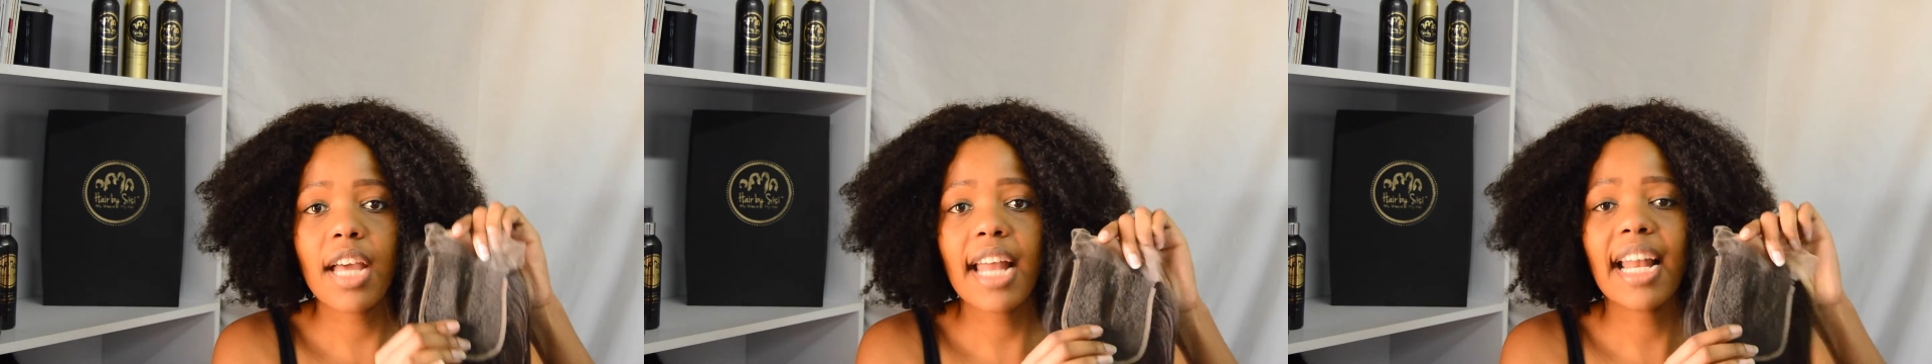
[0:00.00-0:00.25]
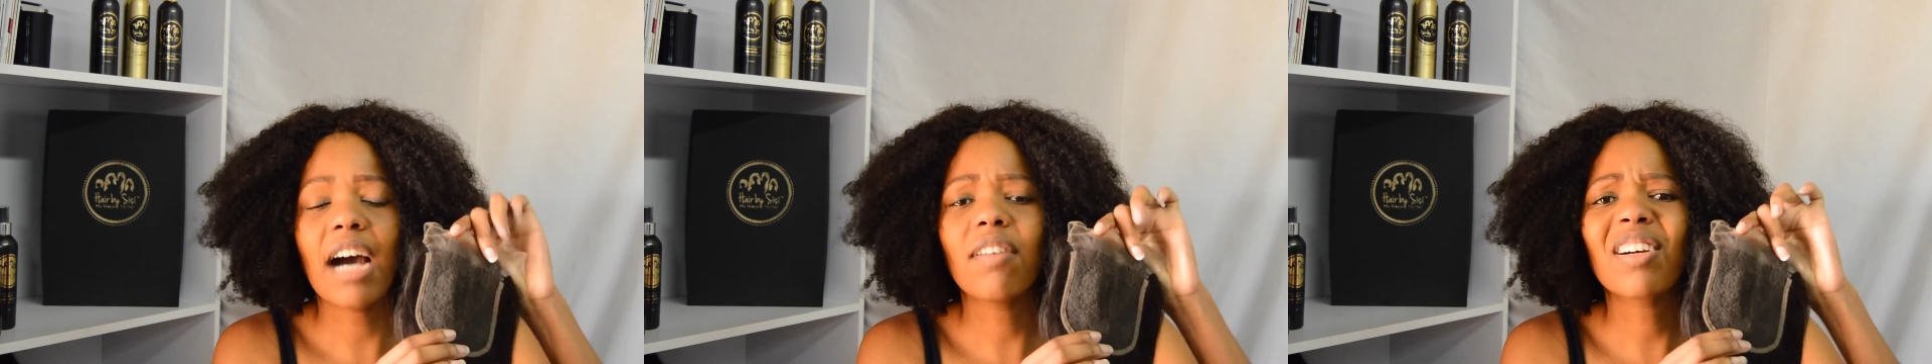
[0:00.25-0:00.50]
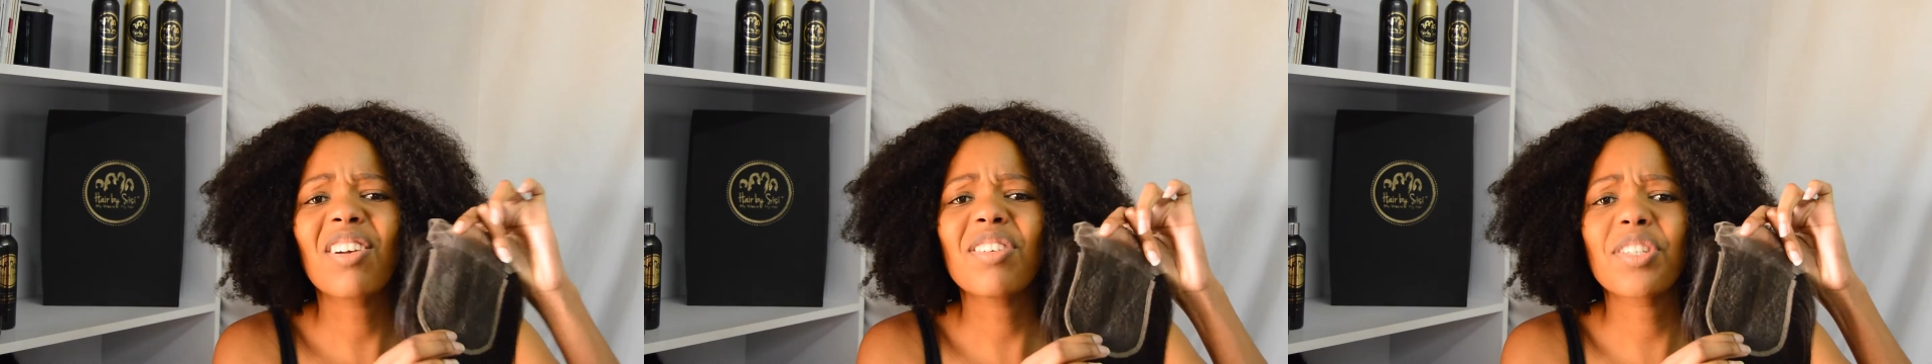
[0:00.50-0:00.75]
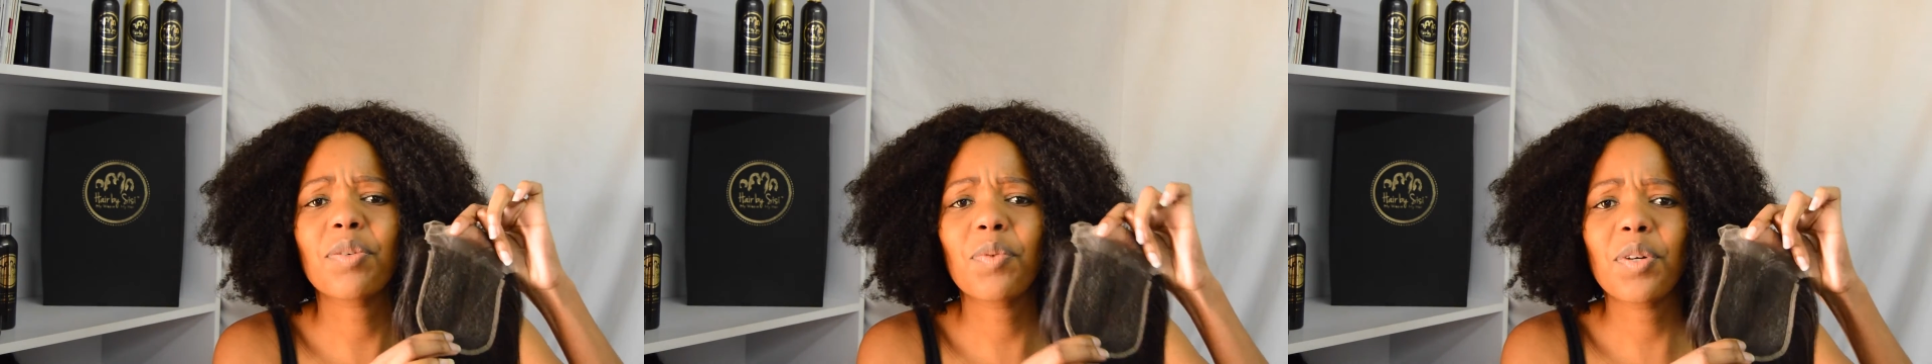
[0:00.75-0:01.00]
and how a
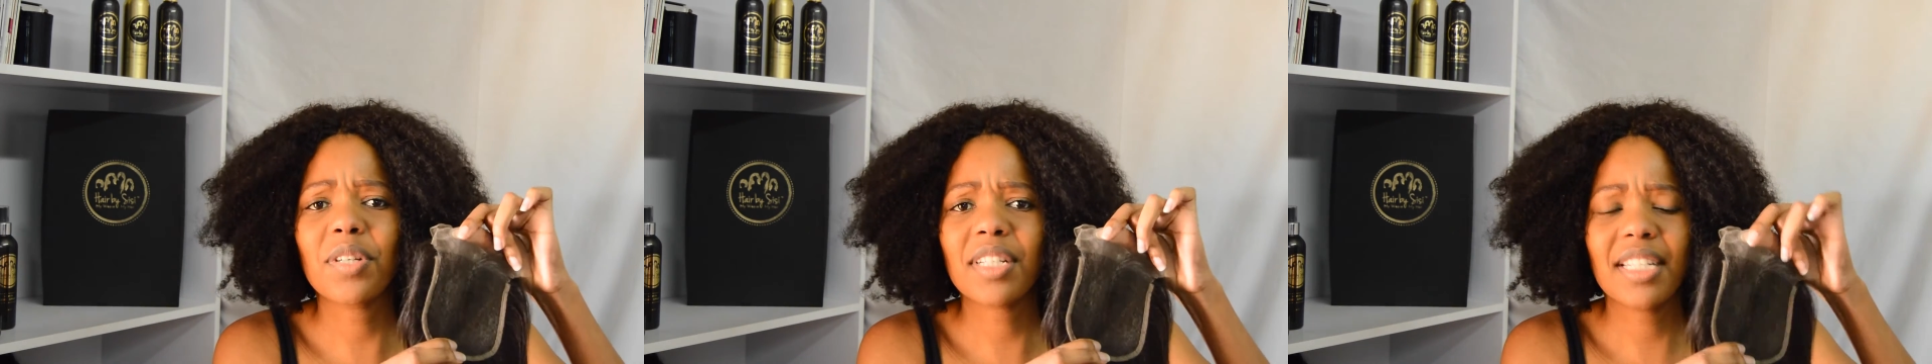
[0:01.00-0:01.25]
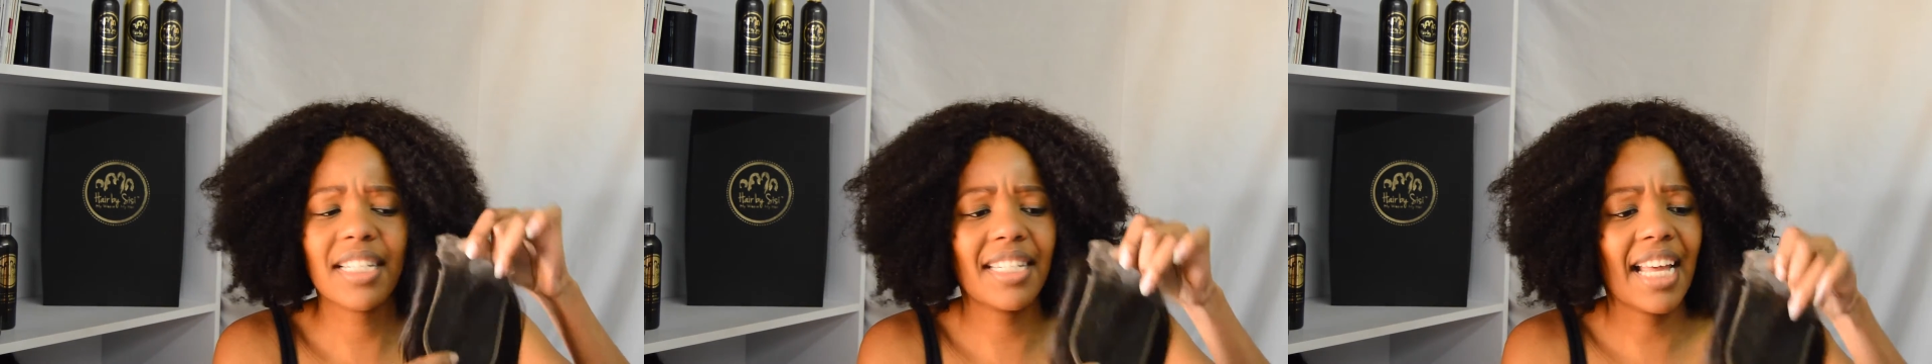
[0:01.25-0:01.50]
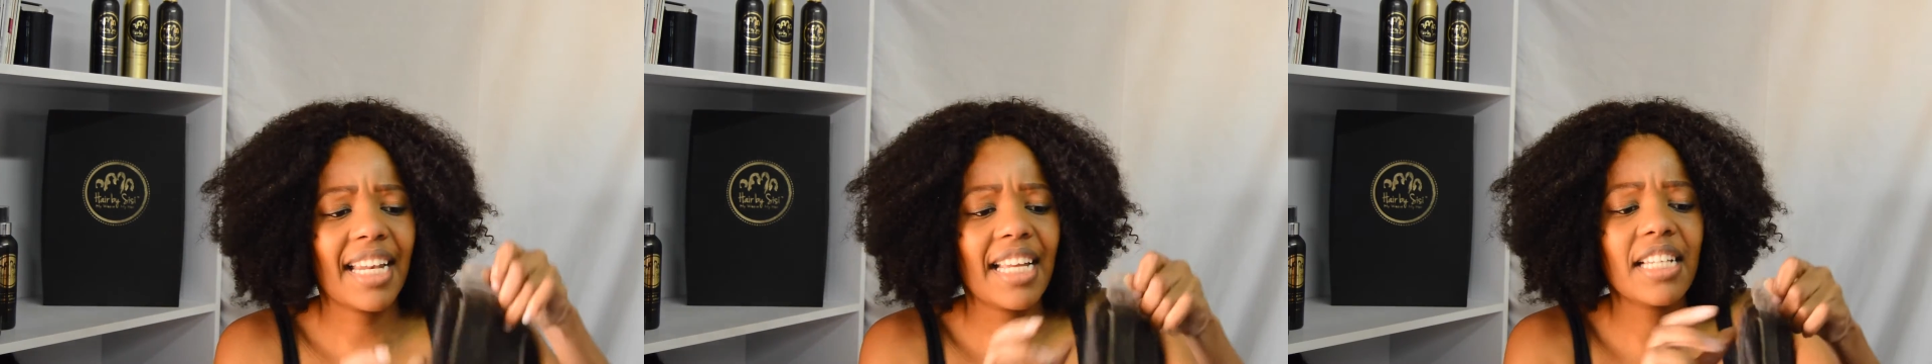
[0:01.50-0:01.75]
closure works is that